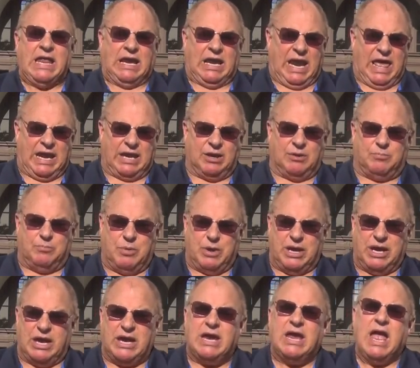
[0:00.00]
Let it
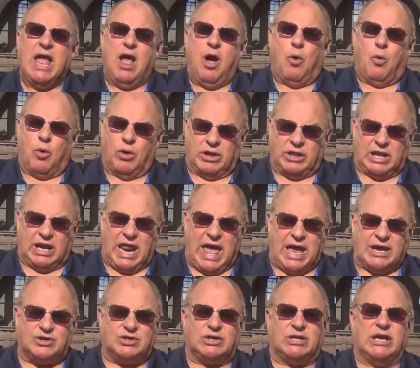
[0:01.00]
be one of the
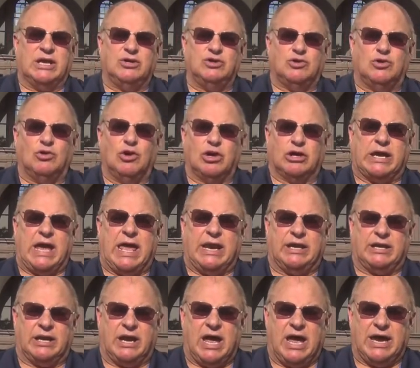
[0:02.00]
last things you look at
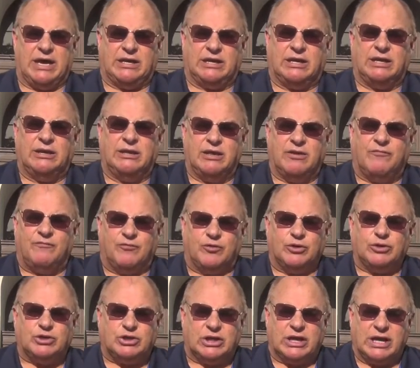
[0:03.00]
at night and the
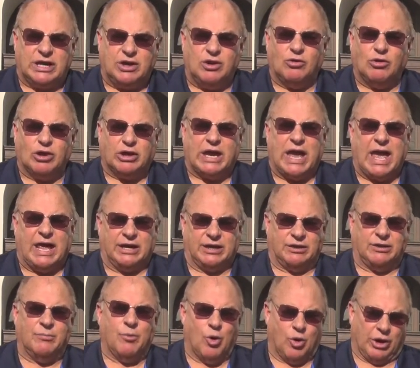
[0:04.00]
first thing you look at
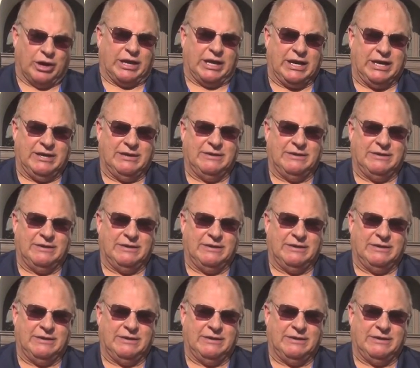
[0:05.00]
in the morning.